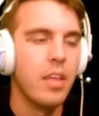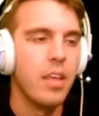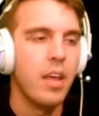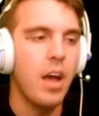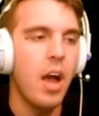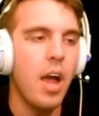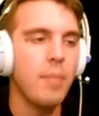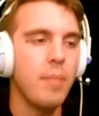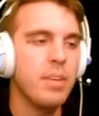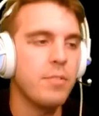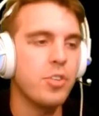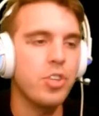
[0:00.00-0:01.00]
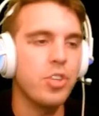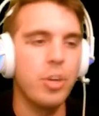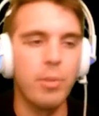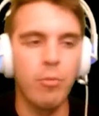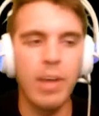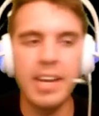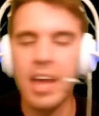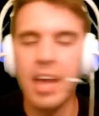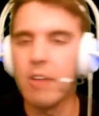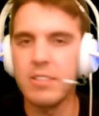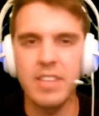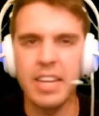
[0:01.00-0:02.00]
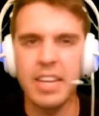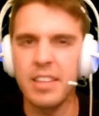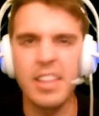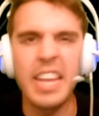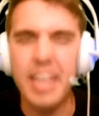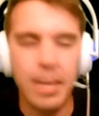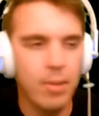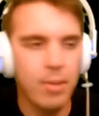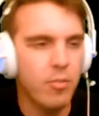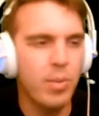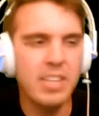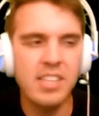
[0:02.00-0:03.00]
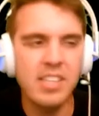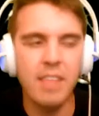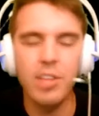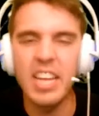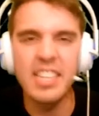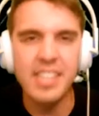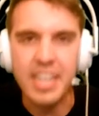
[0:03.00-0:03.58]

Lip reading: I mean, for sure. But right now, it's like late game. Everybody's level 18.